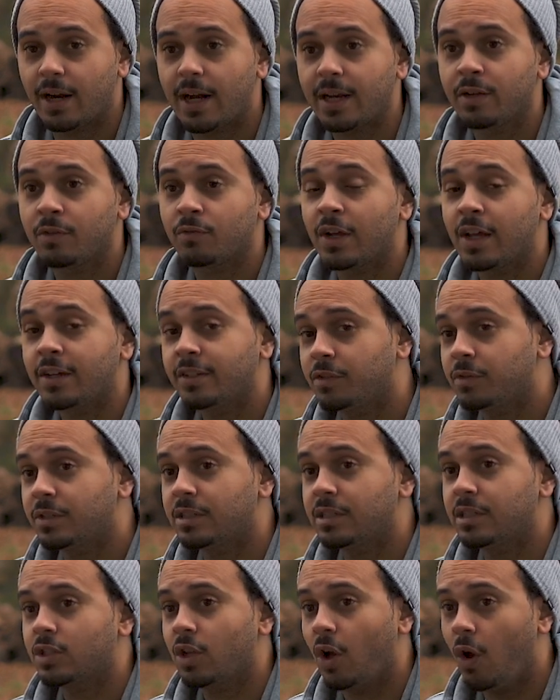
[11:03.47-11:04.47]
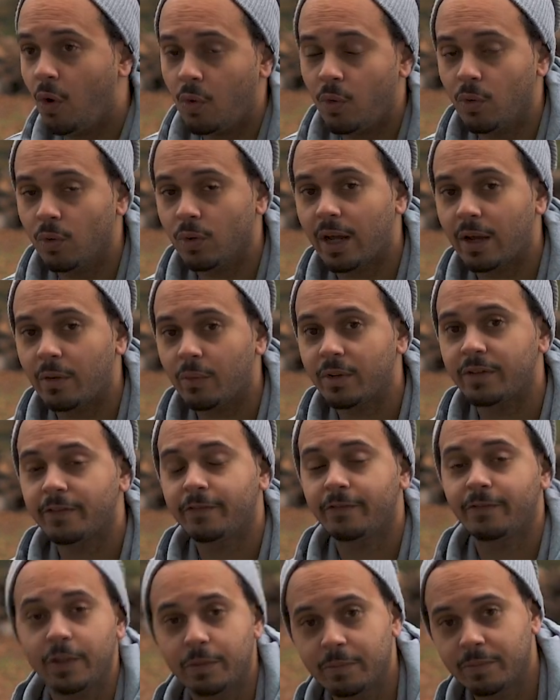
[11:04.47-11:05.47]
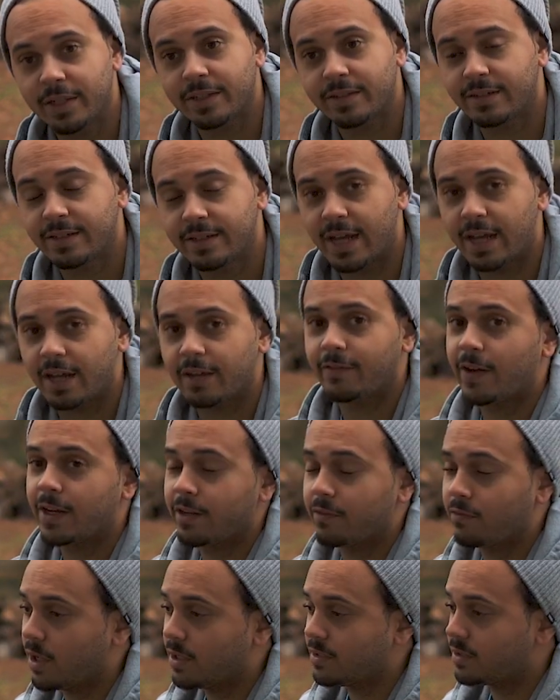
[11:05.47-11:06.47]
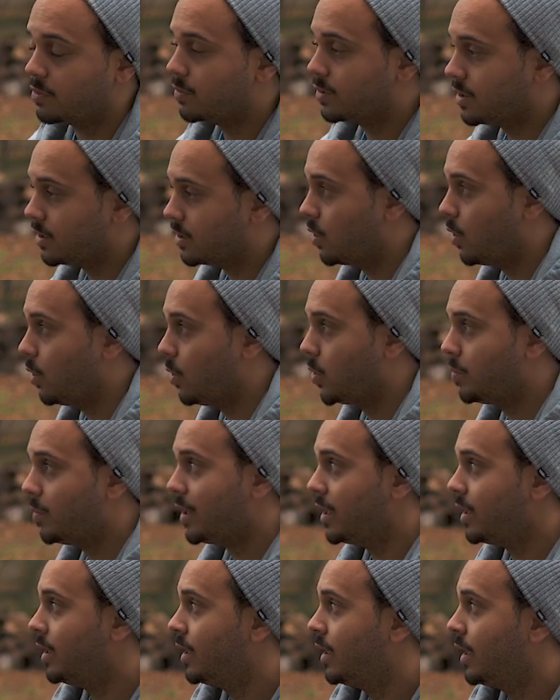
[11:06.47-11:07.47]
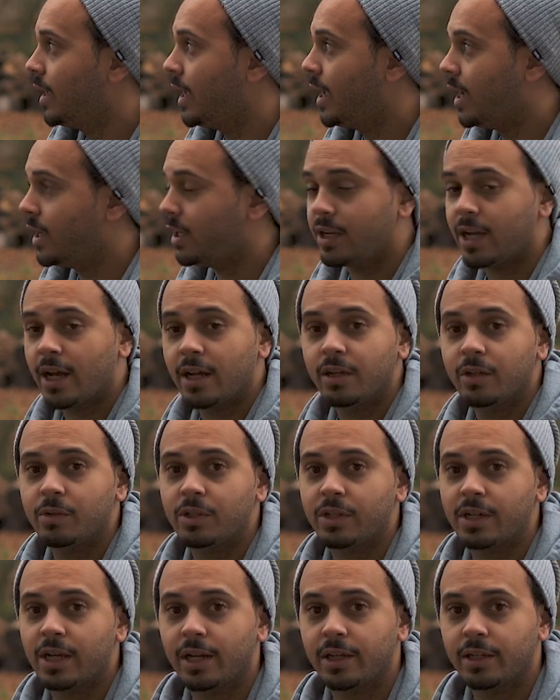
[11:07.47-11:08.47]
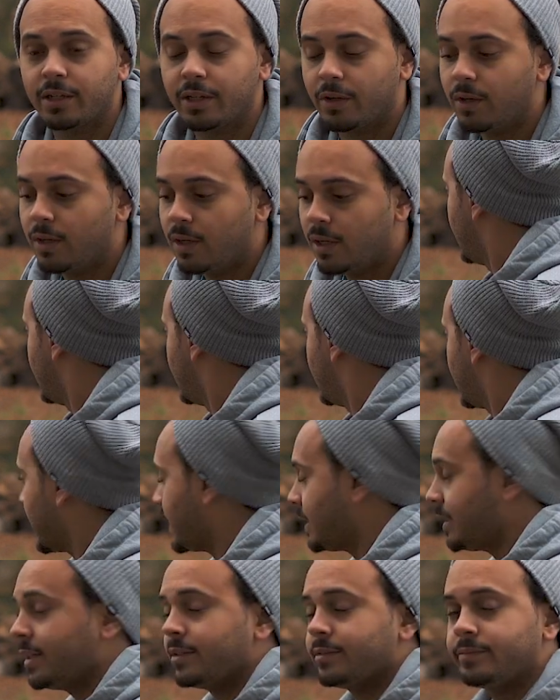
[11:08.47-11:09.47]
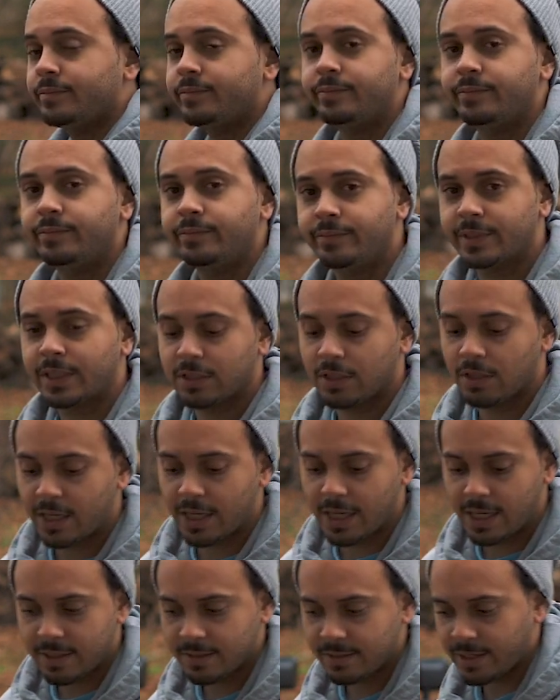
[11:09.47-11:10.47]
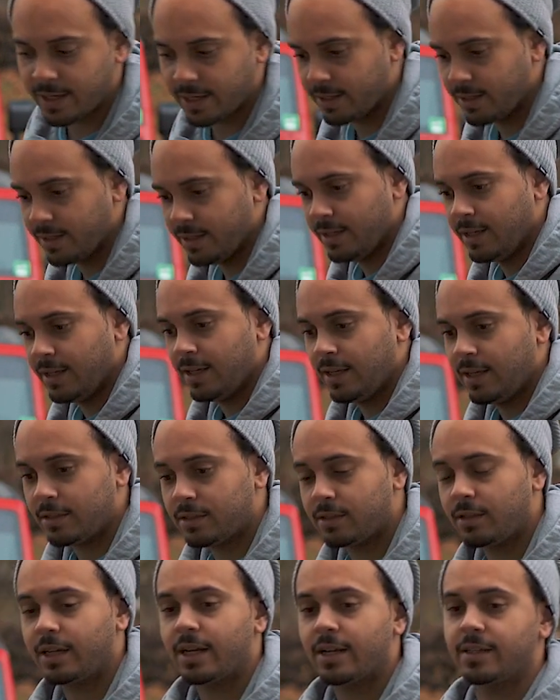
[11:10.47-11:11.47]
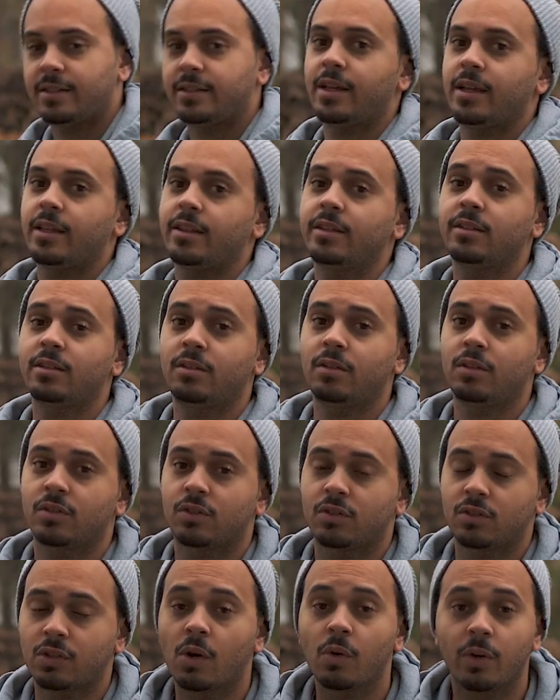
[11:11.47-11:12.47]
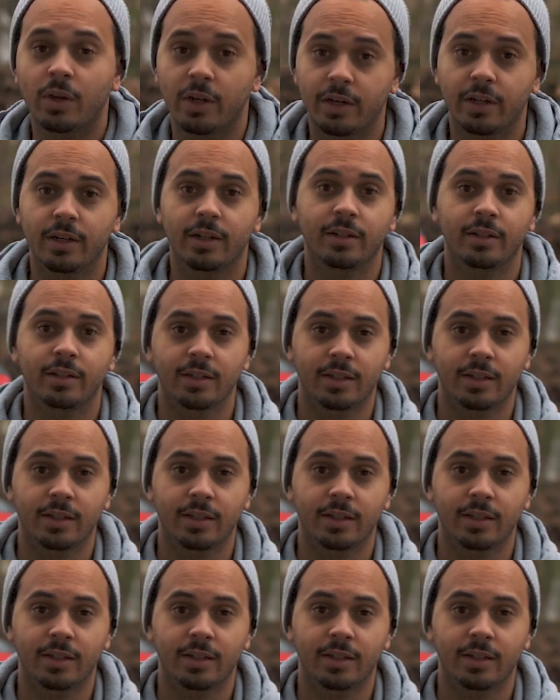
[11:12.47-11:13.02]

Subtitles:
I didn't realize it was this cold. I wouldn't have filmed this today if I didn't realize it was this cold, but hey, you gotta do what you gotta do. That's it. That's all I gotta say. That's all I gotta say. This looks so good.